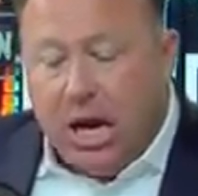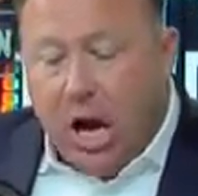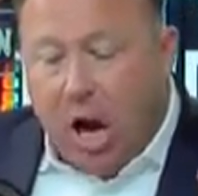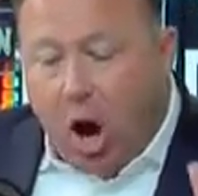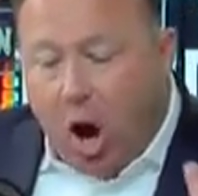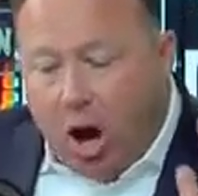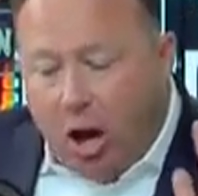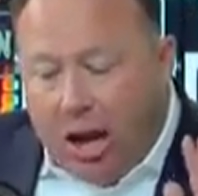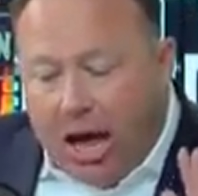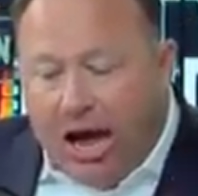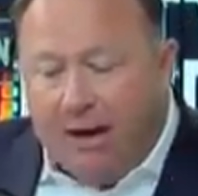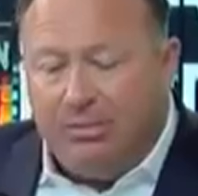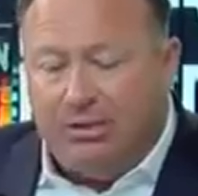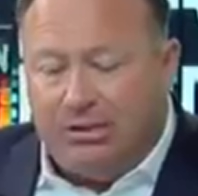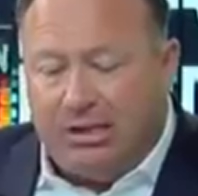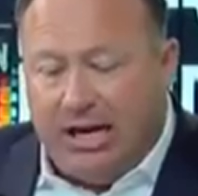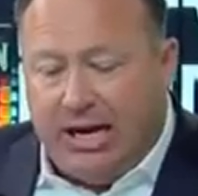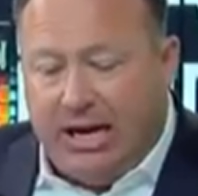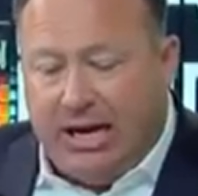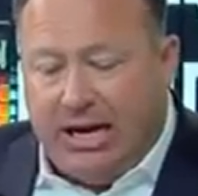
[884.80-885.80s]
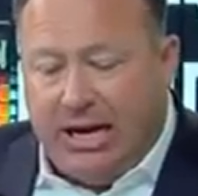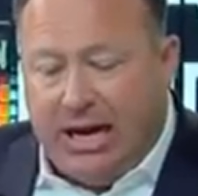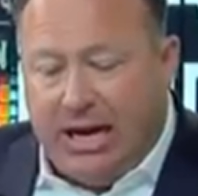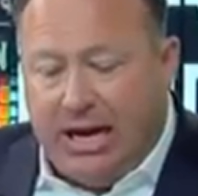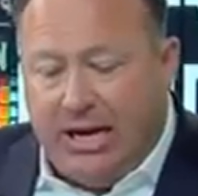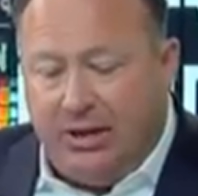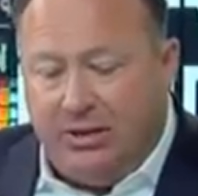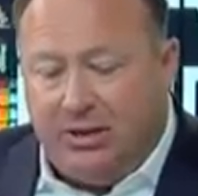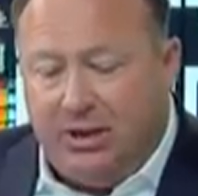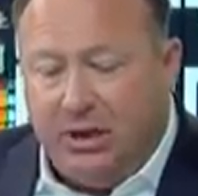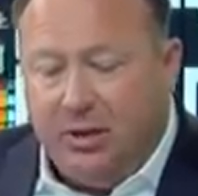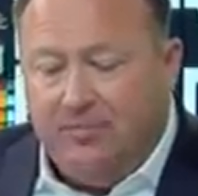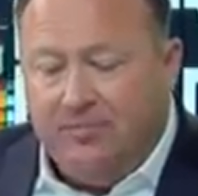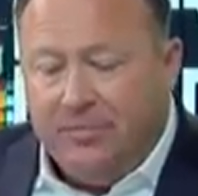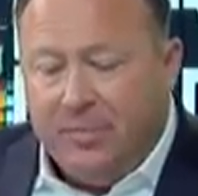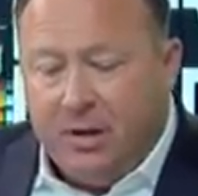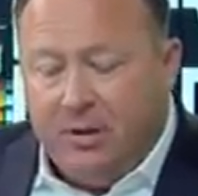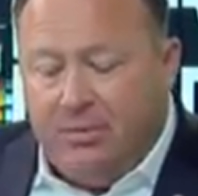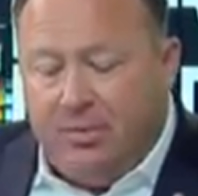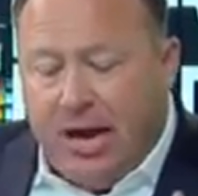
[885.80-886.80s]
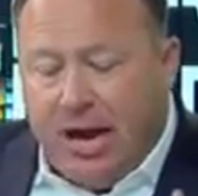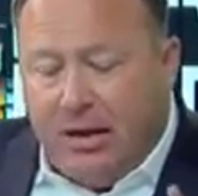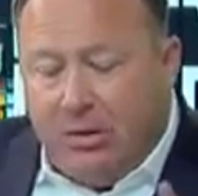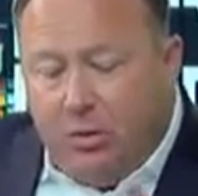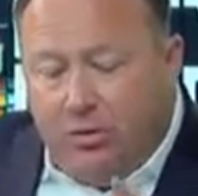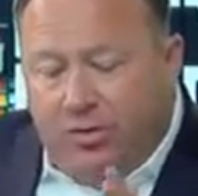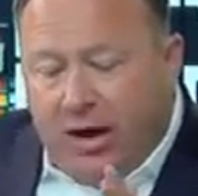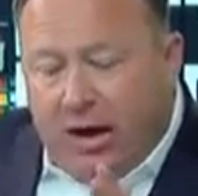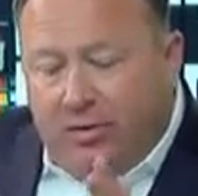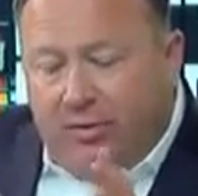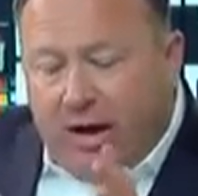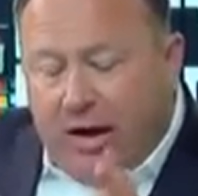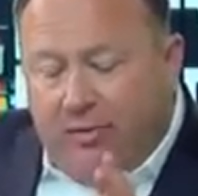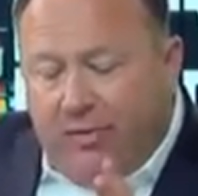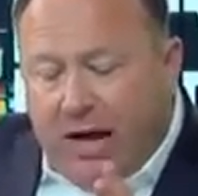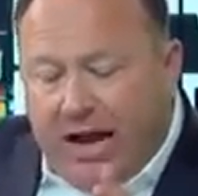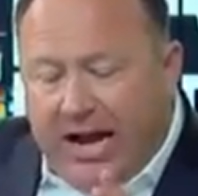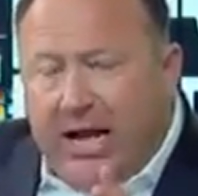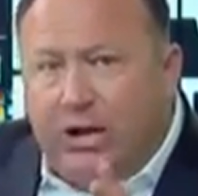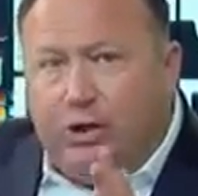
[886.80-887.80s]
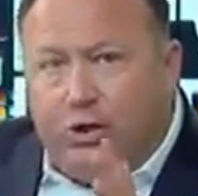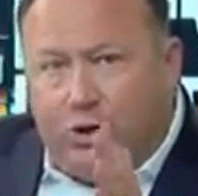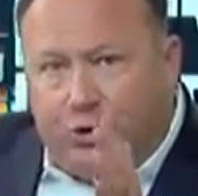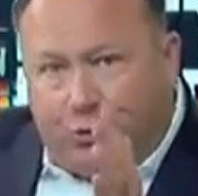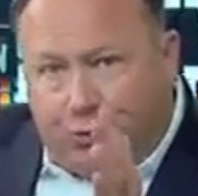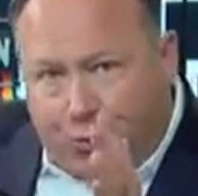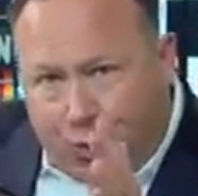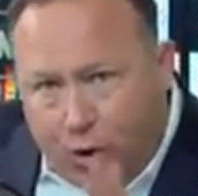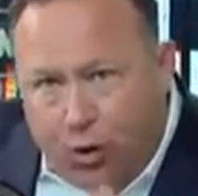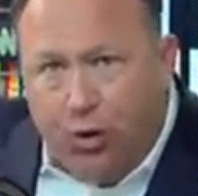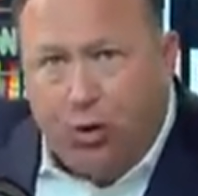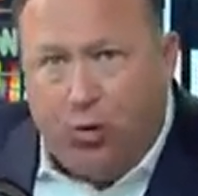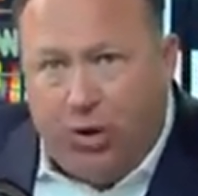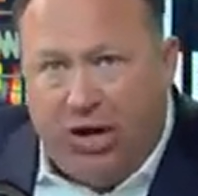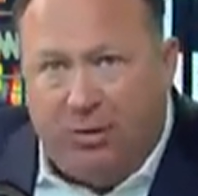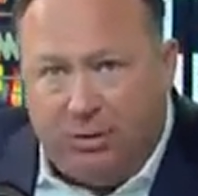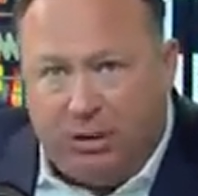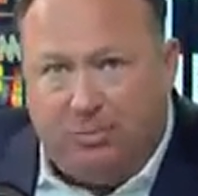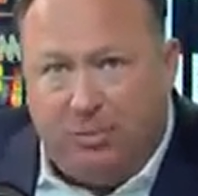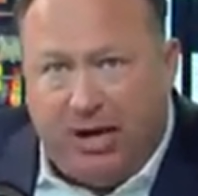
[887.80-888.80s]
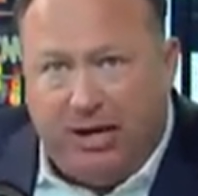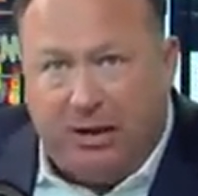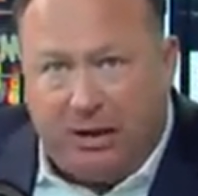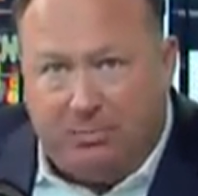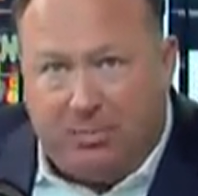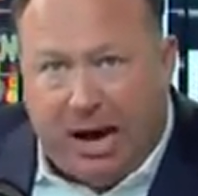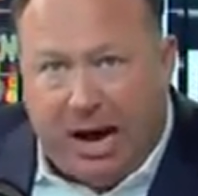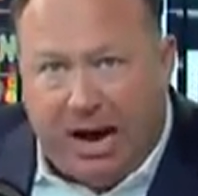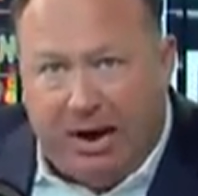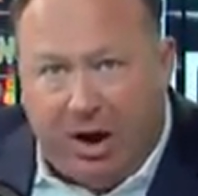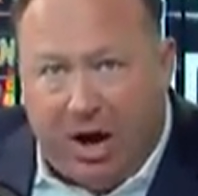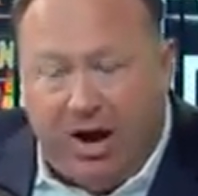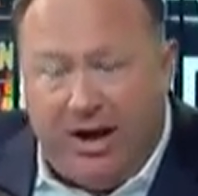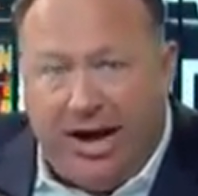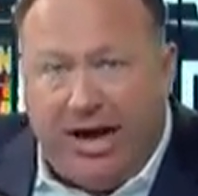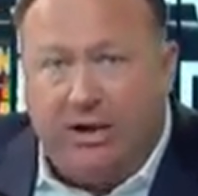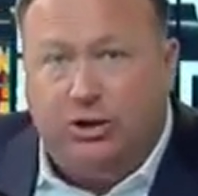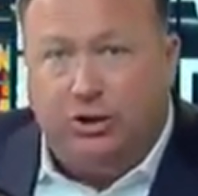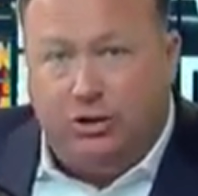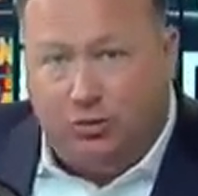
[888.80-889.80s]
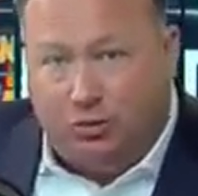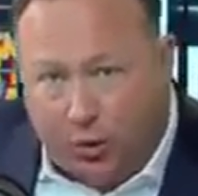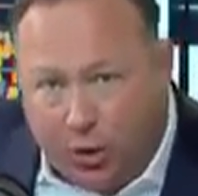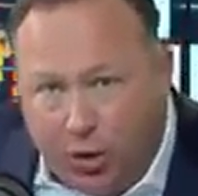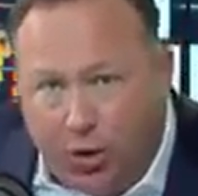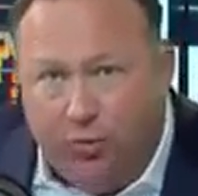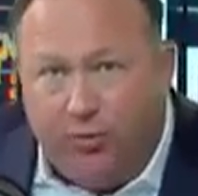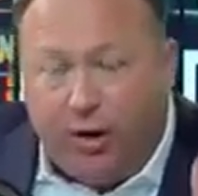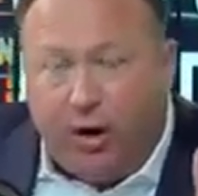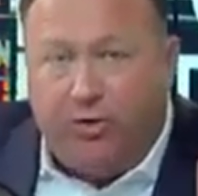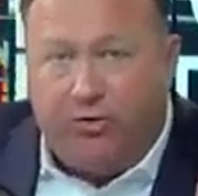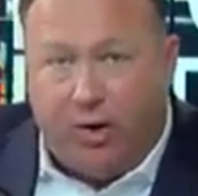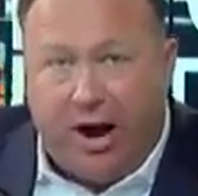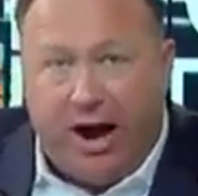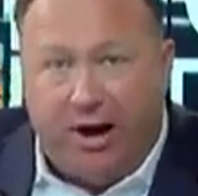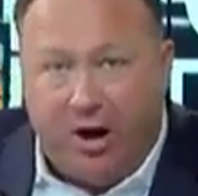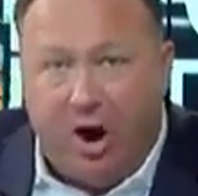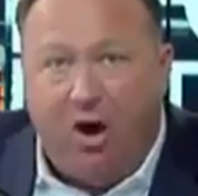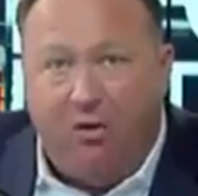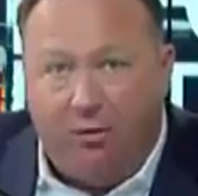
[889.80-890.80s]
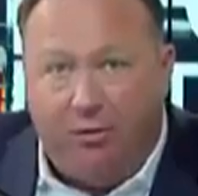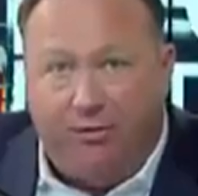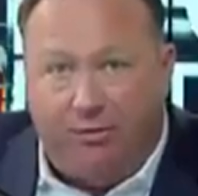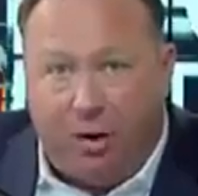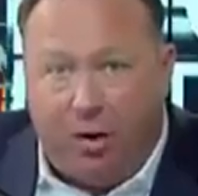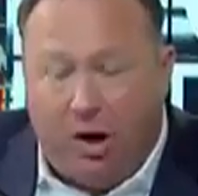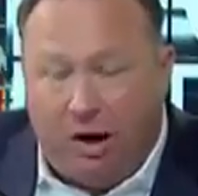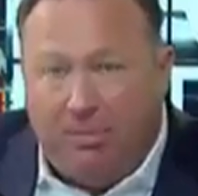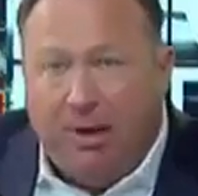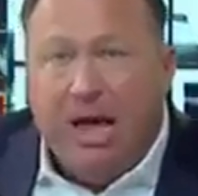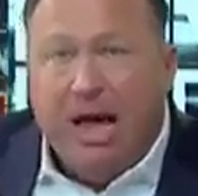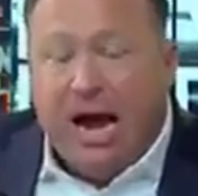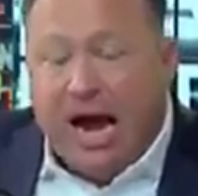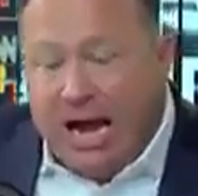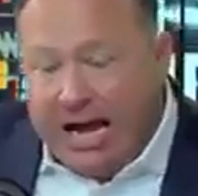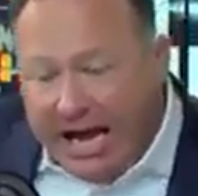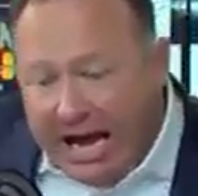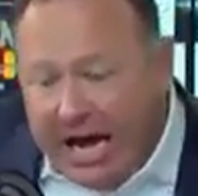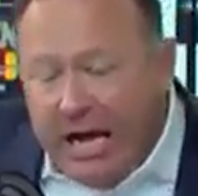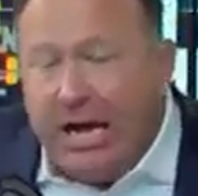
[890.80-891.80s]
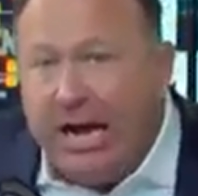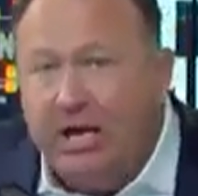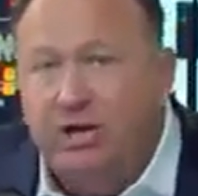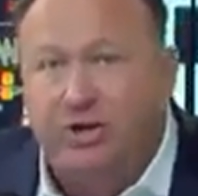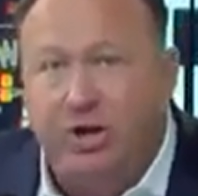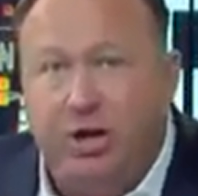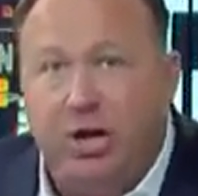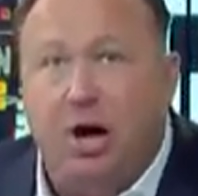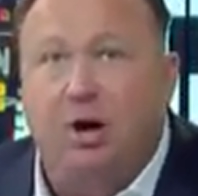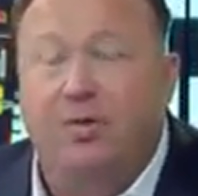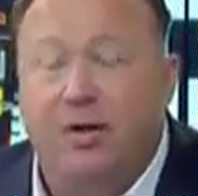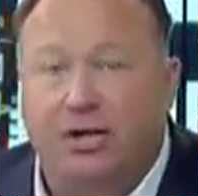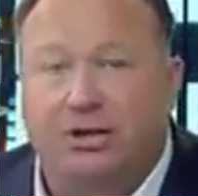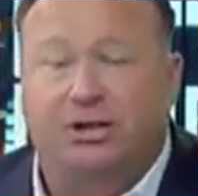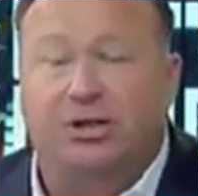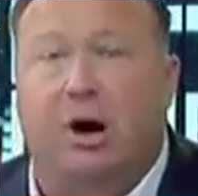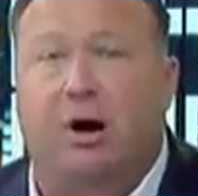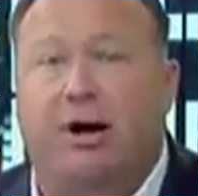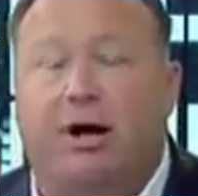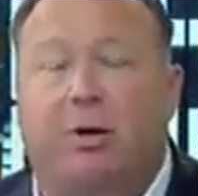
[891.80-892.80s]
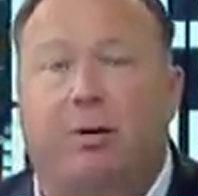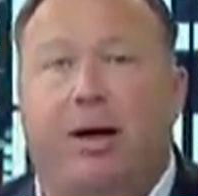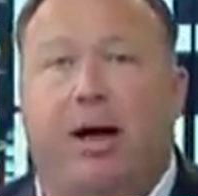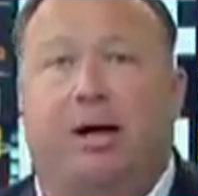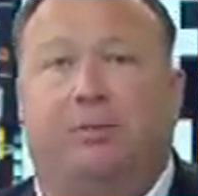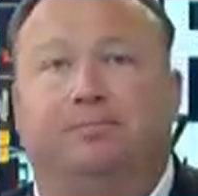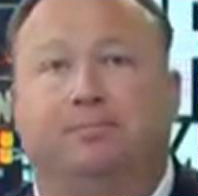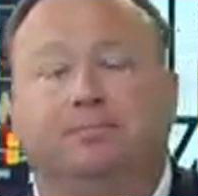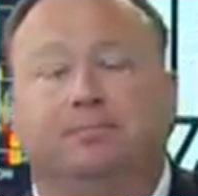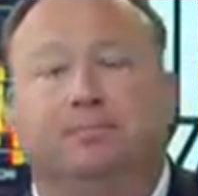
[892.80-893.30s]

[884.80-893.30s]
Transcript: all I'm saying is that it's true he was being spied on. It's true they're trying to overthrow him, and he needs to know this. Sorry, go ahead.